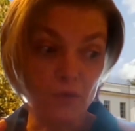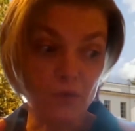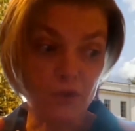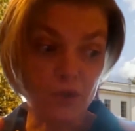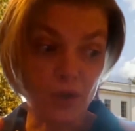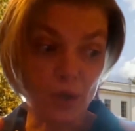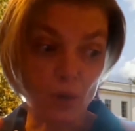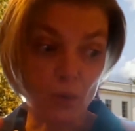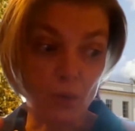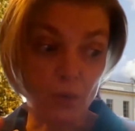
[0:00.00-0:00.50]

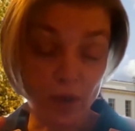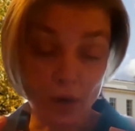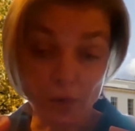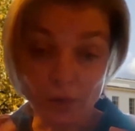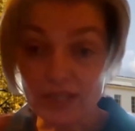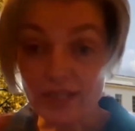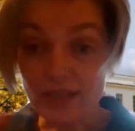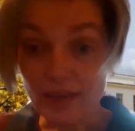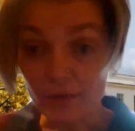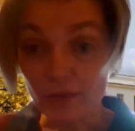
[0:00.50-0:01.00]
So
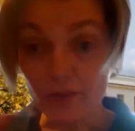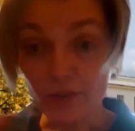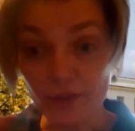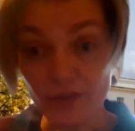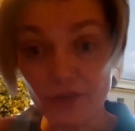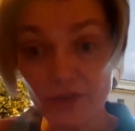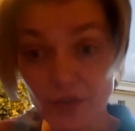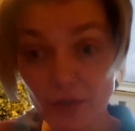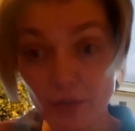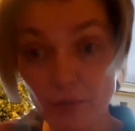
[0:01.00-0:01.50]
there is
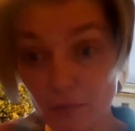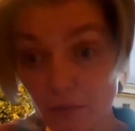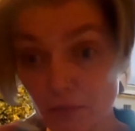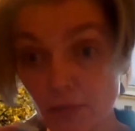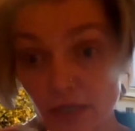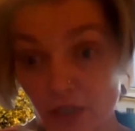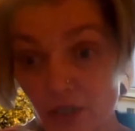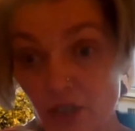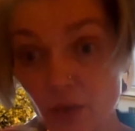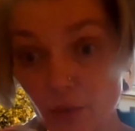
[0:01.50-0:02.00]
evidence that
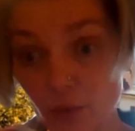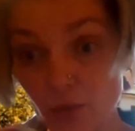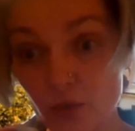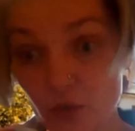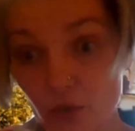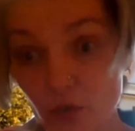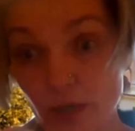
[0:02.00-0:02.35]
managerial